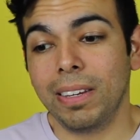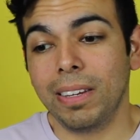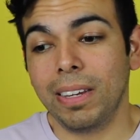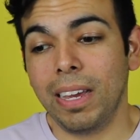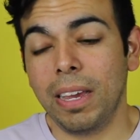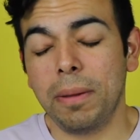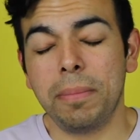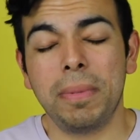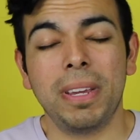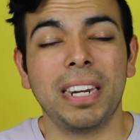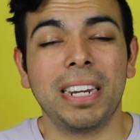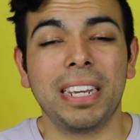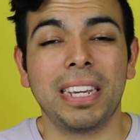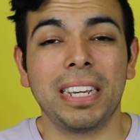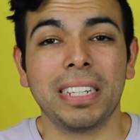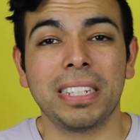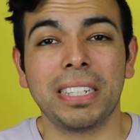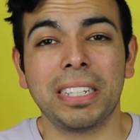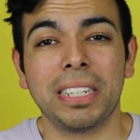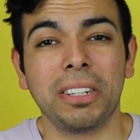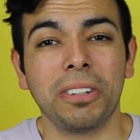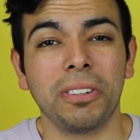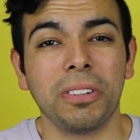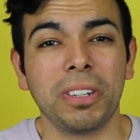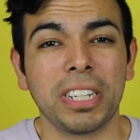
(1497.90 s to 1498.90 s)
I mean, I
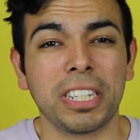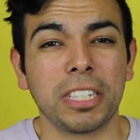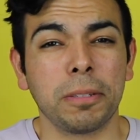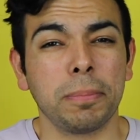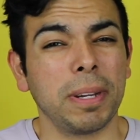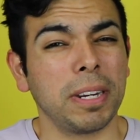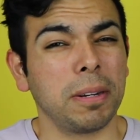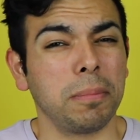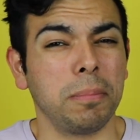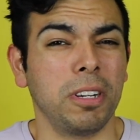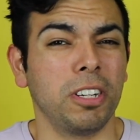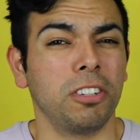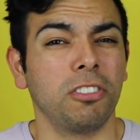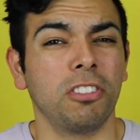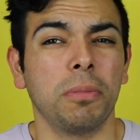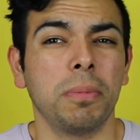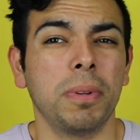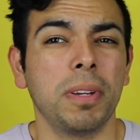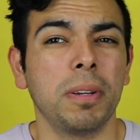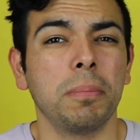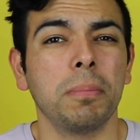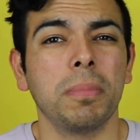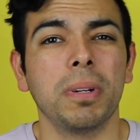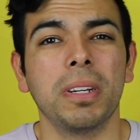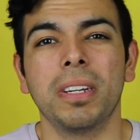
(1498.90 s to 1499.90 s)
guess I don't expect much from
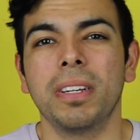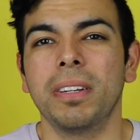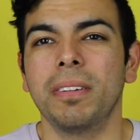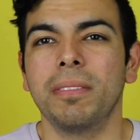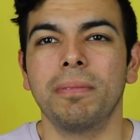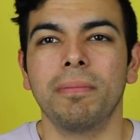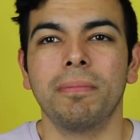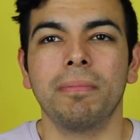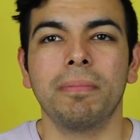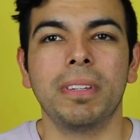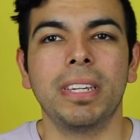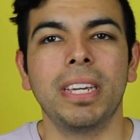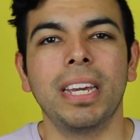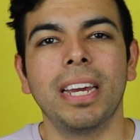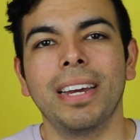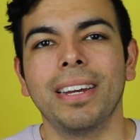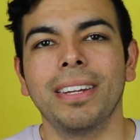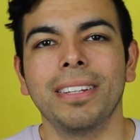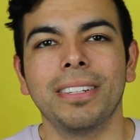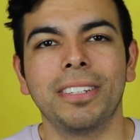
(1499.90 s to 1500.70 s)
him, but yeah,